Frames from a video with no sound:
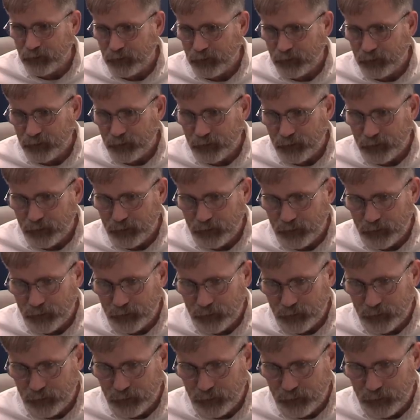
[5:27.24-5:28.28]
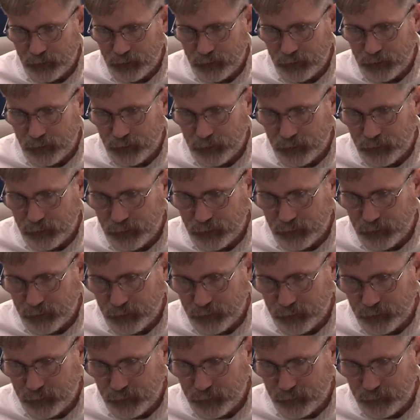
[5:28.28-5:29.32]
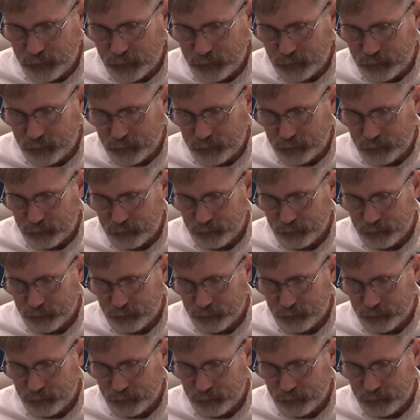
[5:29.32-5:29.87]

[no speech]